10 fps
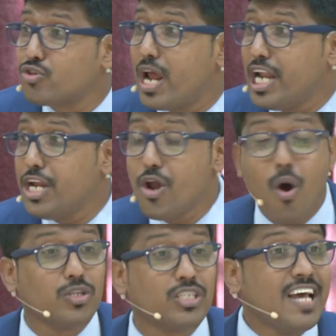really
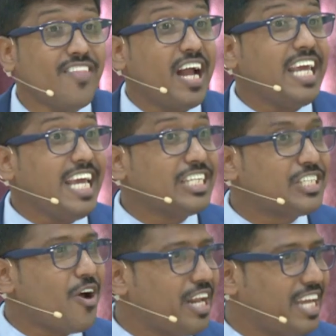knows that he is
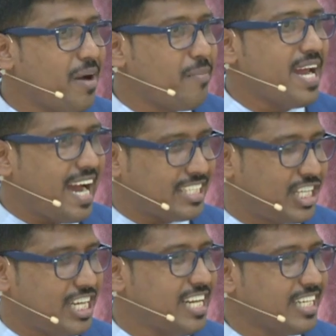not here by
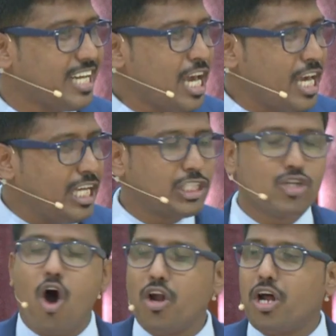accident. He is
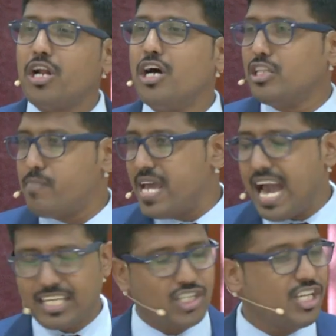not on earth by
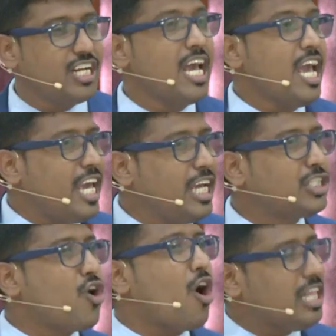accident. He is
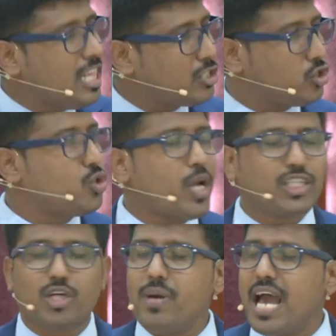not in that
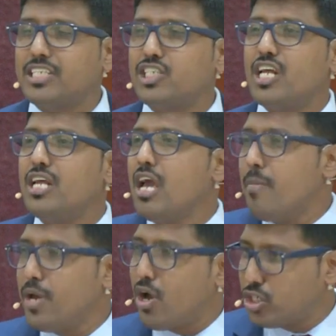situation by accident,
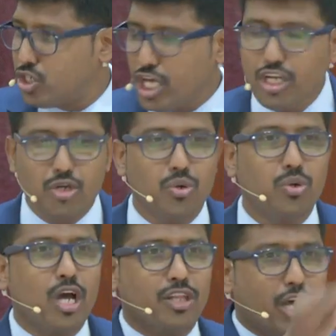because he knew
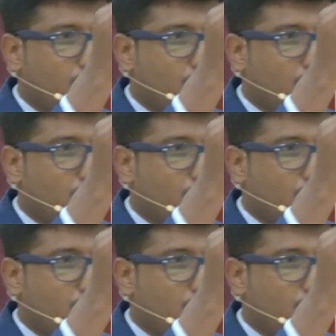that